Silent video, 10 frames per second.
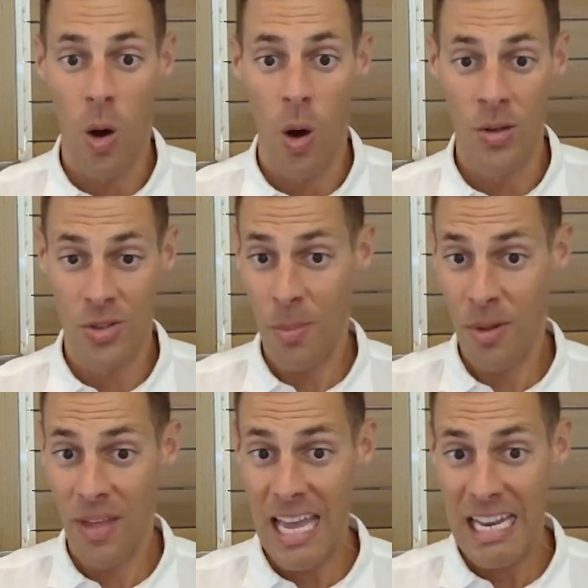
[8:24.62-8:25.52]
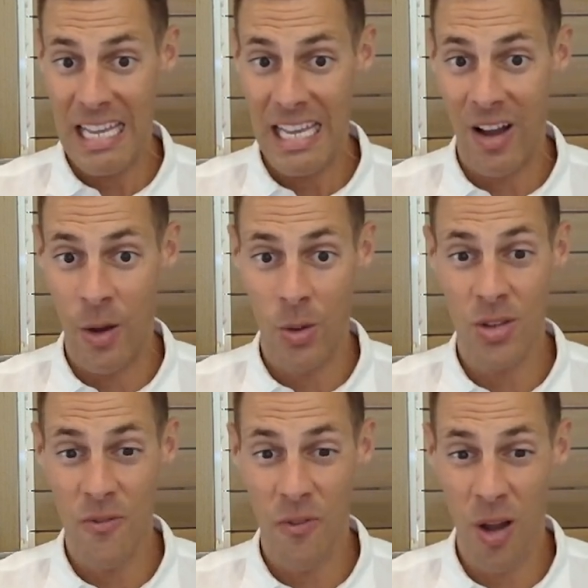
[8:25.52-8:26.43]
On top of that, I
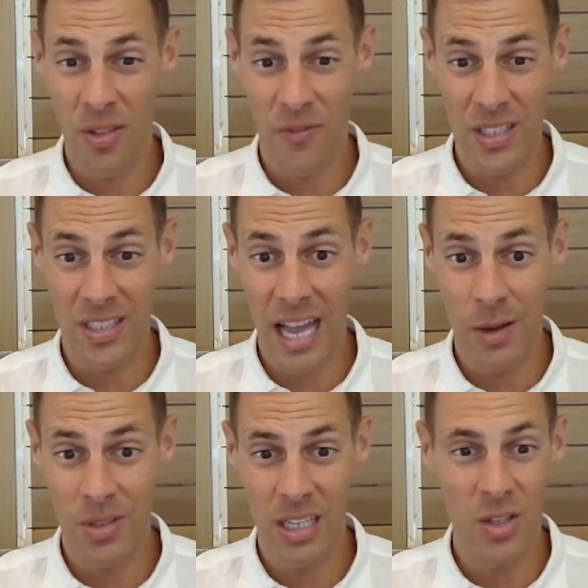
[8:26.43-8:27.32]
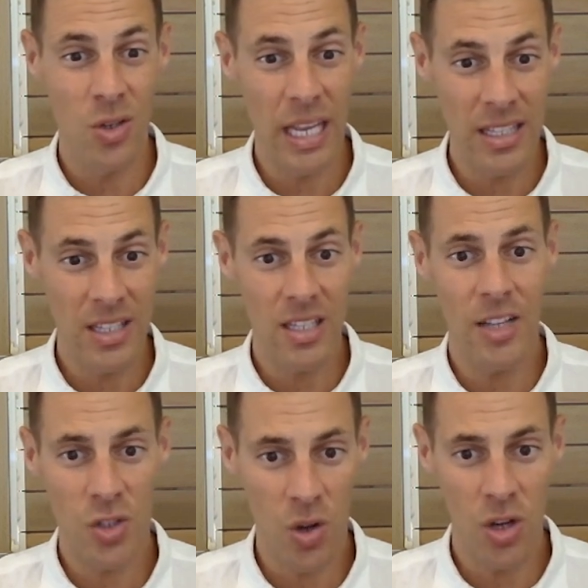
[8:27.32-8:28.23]
also find that for sales leaders, you get
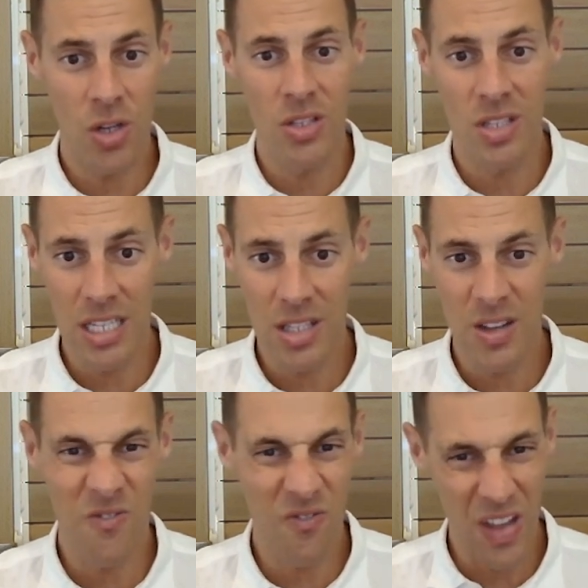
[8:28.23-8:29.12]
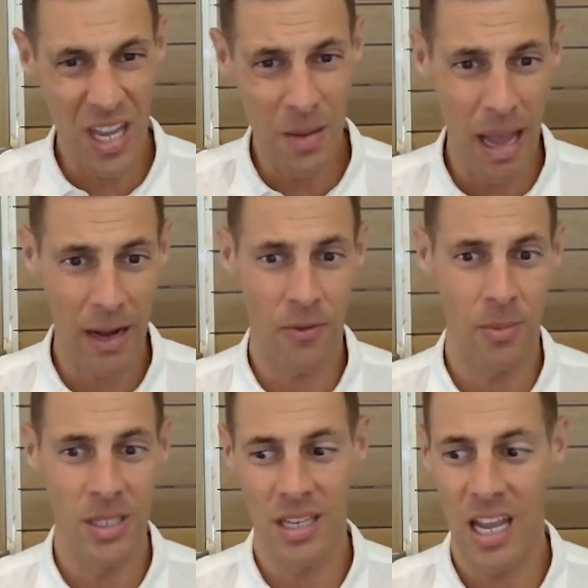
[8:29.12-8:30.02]
such consistent feedback from
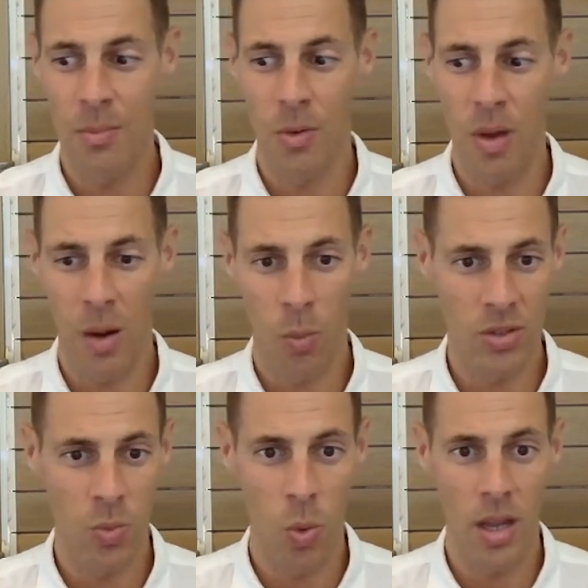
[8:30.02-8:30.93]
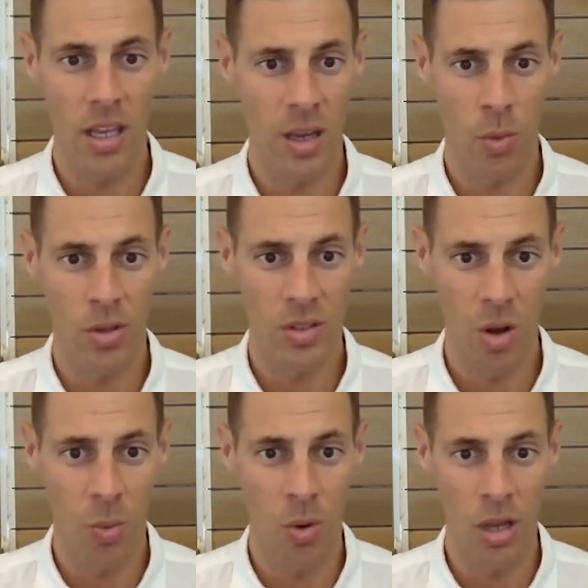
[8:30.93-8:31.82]
the team around what's working and what's
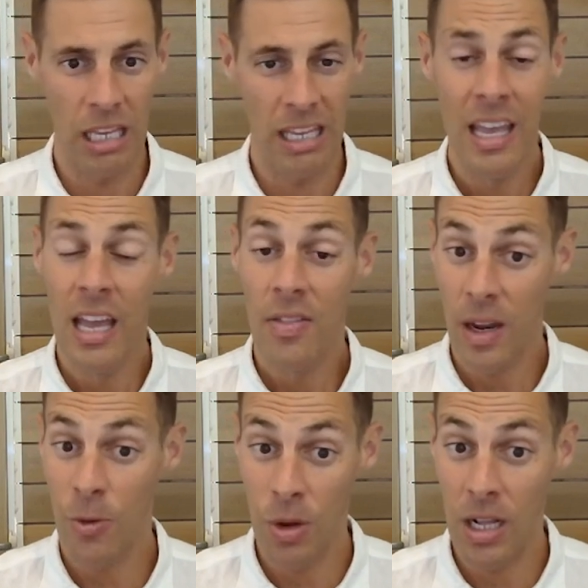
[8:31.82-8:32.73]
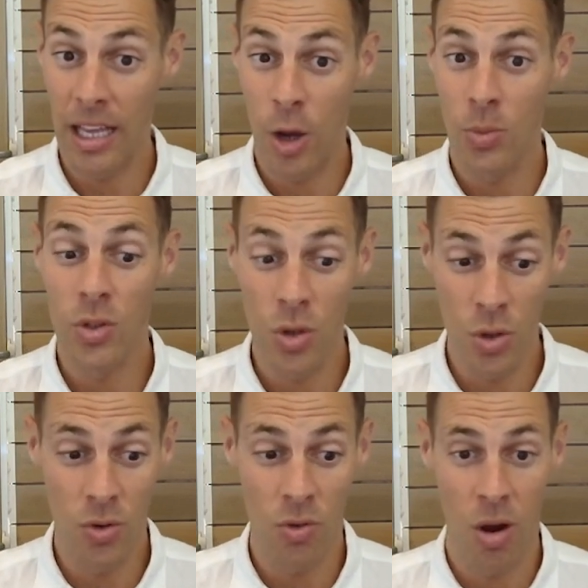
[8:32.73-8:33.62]
not working that it really helps
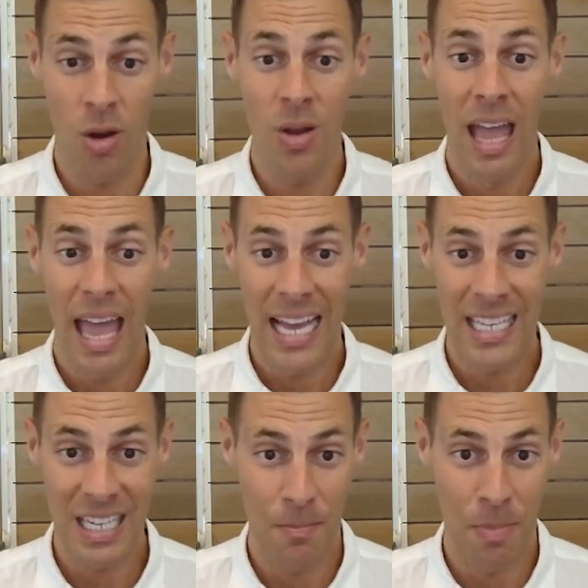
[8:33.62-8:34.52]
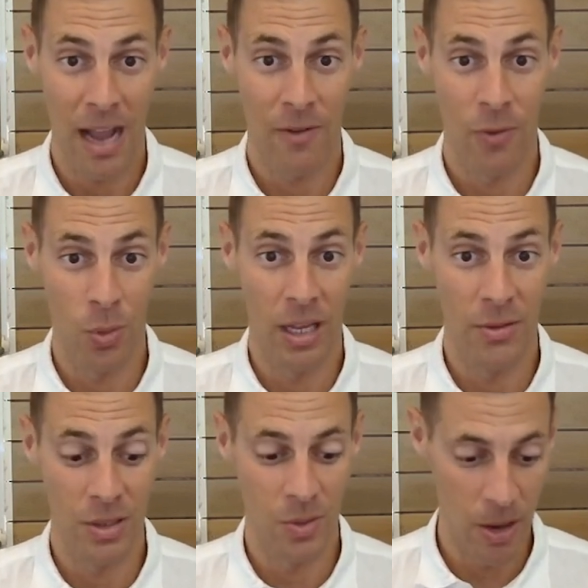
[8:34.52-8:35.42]
you grow as an impactful
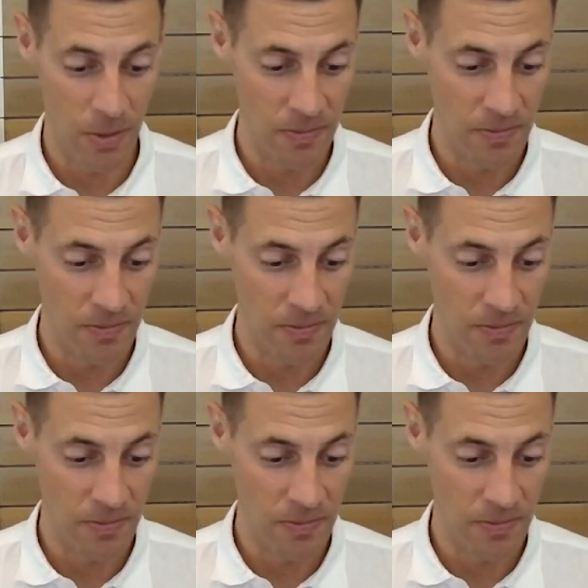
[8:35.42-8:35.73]
leader as well.